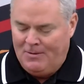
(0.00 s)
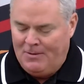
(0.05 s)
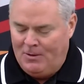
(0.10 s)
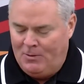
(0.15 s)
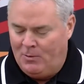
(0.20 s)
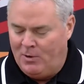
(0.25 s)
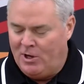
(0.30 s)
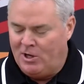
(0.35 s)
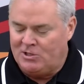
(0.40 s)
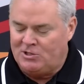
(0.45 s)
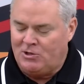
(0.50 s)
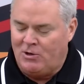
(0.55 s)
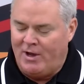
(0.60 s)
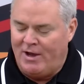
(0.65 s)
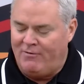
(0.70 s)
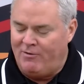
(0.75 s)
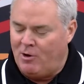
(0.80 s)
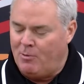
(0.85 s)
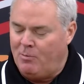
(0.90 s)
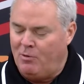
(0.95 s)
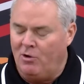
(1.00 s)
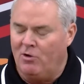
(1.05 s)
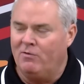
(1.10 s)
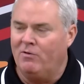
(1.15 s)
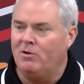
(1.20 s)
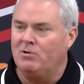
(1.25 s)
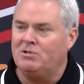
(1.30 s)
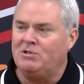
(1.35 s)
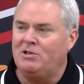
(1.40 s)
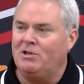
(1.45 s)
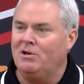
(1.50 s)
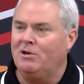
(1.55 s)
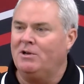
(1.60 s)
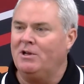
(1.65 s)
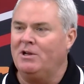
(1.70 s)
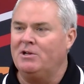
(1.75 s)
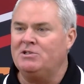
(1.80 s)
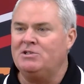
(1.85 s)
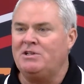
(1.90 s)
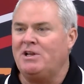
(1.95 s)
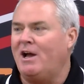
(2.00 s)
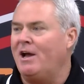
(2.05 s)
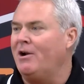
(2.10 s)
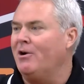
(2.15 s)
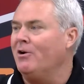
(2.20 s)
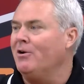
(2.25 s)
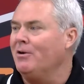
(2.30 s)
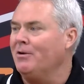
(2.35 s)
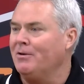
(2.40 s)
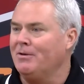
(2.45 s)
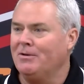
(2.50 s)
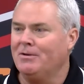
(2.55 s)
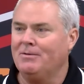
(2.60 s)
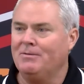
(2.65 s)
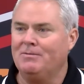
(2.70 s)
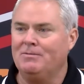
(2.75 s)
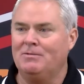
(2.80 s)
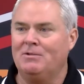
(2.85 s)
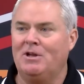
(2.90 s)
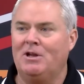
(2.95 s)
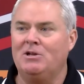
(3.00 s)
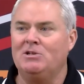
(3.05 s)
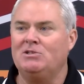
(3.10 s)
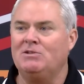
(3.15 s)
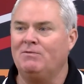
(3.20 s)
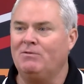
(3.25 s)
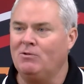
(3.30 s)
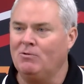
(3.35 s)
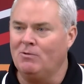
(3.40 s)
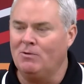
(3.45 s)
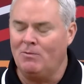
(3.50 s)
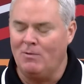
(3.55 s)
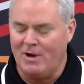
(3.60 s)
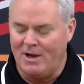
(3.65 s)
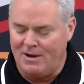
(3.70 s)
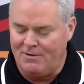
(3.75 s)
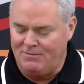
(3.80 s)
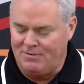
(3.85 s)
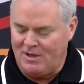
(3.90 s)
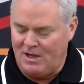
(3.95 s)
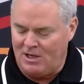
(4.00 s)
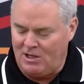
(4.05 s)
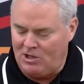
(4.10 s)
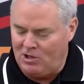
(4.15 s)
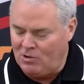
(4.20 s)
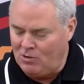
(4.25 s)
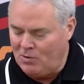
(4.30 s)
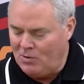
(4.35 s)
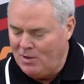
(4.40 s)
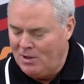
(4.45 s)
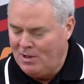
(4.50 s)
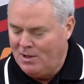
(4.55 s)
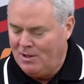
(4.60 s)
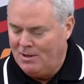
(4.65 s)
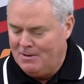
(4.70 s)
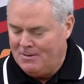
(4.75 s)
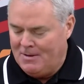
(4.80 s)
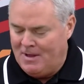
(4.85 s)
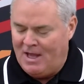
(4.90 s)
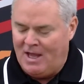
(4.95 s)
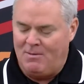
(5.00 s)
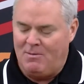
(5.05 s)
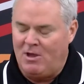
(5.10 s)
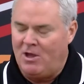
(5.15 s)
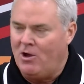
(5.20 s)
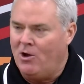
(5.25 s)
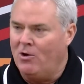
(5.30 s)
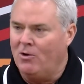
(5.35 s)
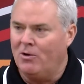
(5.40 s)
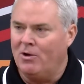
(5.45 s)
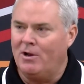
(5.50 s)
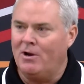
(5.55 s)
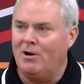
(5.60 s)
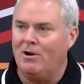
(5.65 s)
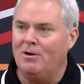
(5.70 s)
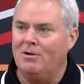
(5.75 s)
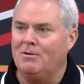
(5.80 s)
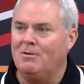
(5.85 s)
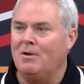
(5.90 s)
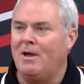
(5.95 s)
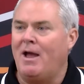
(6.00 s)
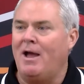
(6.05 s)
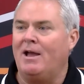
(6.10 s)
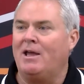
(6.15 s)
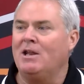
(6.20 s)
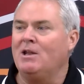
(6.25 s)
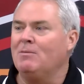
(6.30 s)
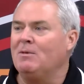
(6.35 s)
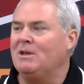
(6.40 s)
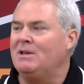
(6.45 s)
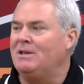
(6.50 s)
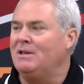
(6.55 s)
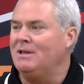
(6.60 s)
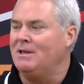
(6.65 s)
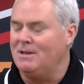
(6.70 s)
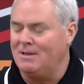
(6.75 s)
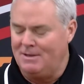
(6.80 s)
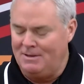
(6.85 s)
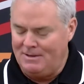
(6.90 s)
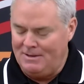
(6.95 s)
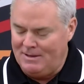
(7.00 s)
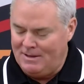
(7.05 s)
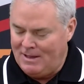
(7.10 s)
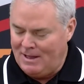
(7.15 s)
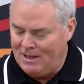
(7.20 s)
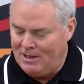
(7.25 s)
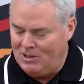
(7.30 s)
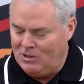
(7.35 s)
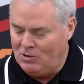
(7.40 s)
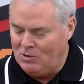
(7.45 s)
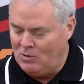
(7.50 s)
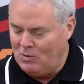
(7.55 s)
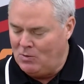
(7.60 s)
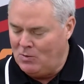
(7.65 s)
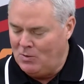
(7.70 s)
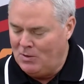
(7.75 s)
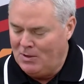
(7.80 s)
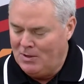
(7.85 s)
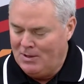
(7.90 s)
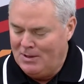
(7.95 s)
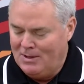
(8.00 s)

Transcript: We also have our provost here, Dennis Tyner. Dennis, if you would wave, thank you. Amy Hogan, our academic dean, thank you.